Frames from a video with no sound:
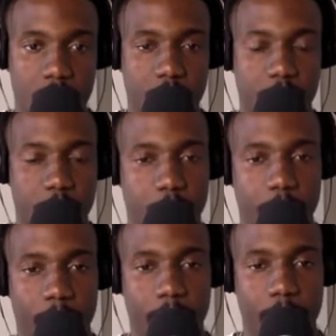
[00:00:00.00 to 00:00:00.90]

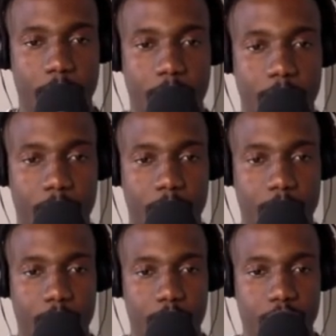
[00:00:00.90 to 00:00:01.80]

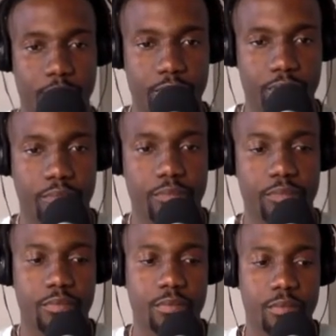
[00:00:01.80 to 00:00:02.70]

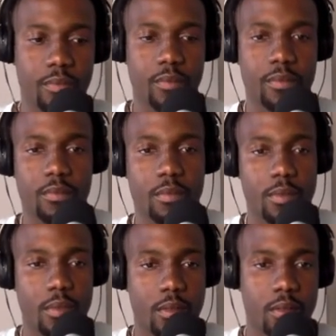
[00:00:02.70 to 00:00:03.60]

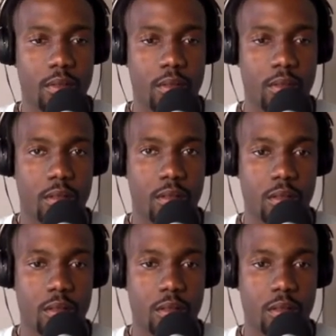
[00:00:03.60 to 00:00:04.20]
[no speech]